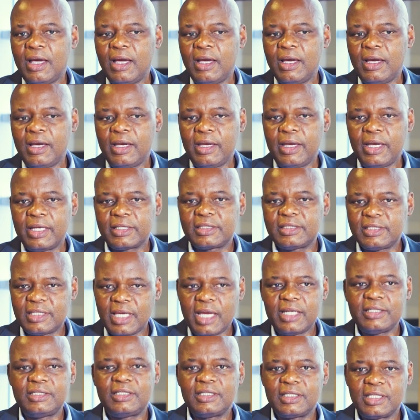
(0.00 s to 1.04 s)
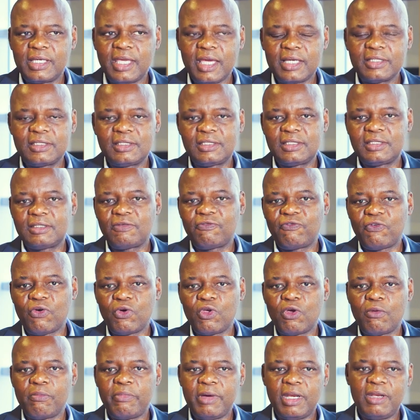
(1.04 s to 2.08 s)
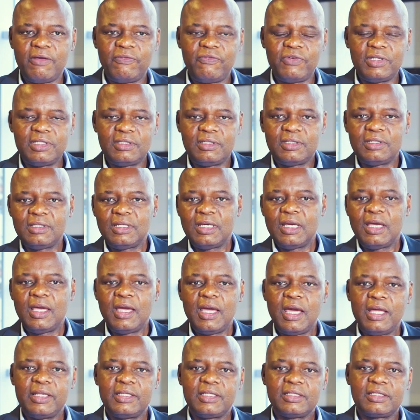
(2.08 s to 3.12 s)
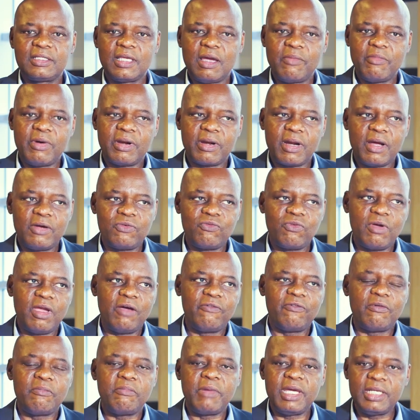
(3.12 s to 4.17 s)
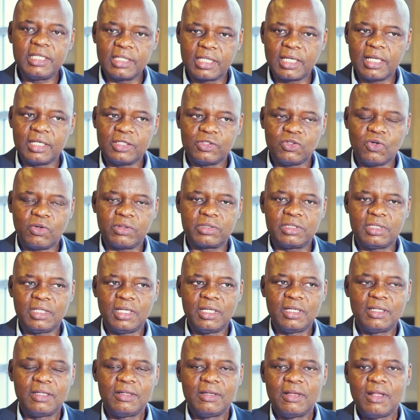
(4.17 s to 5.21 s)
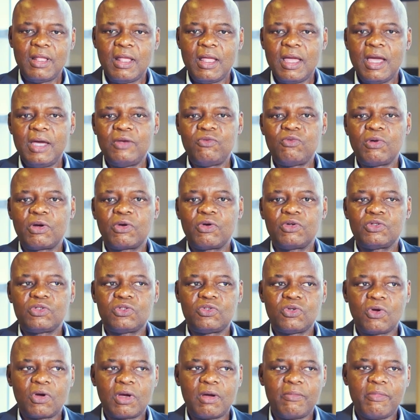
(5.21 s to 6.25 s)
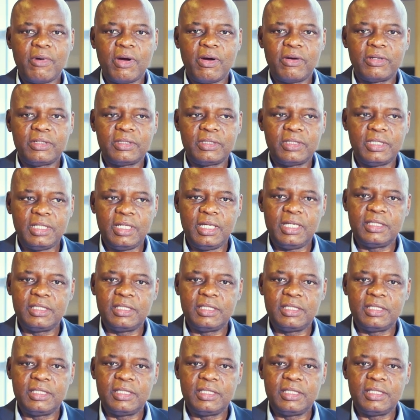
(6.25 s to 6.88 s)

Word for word: uh, exciting guests for your benefit. And this time around, we have a medical doctor, and we're going to talk about the